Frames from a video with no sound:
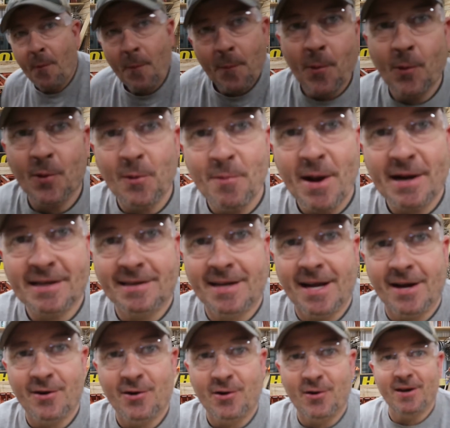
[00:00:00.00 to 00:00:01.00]
Welcome back to
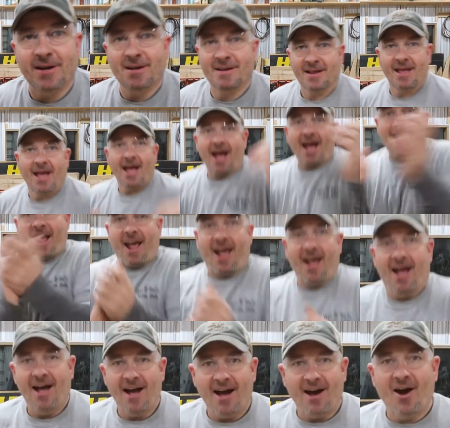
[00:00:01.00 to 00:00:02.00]
Cairn Creek.
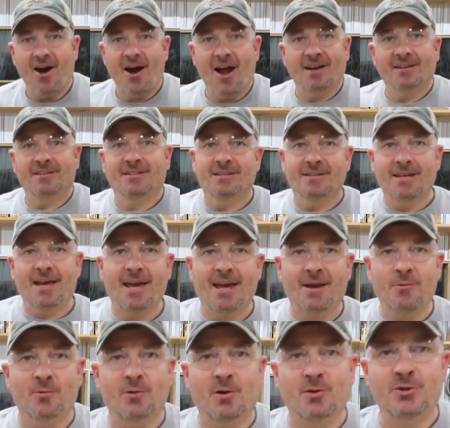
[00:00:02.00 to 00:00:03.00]
All right,
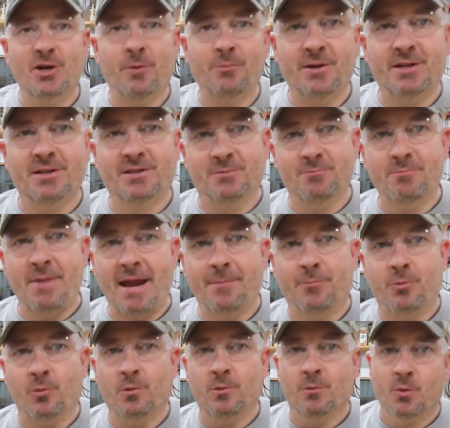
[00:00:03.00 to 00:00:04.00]
today we're gonna jump into some
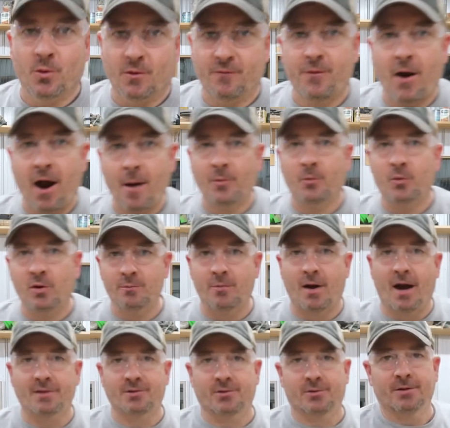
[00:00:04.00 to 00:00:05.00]
maple. We're gonna fire up the
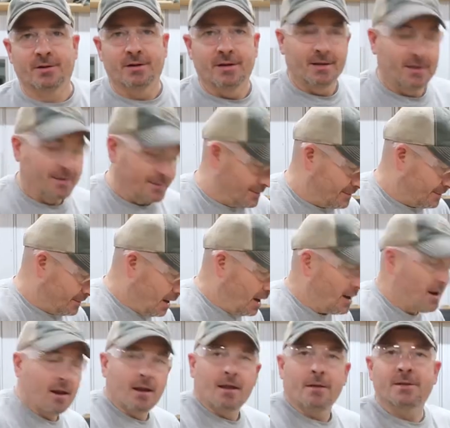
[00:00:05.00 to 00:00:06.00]
Woodmizer. All
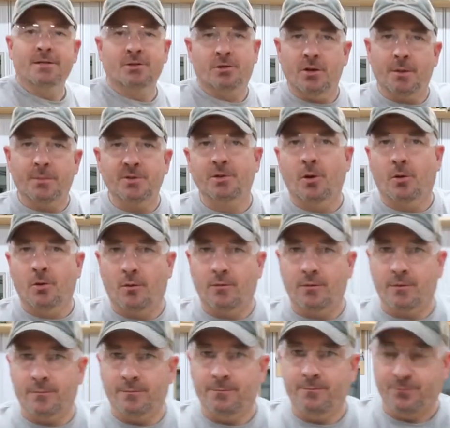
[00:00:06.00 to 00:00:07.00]
right, let me start, let me start
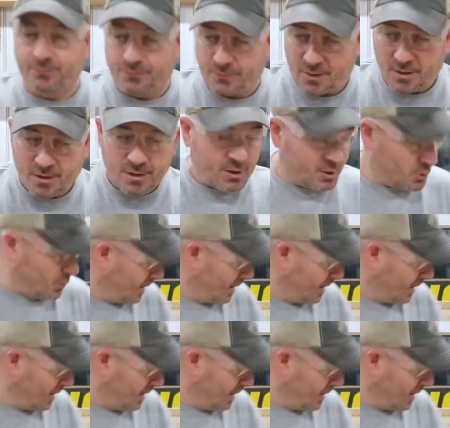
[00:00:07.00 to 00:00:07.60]
over. So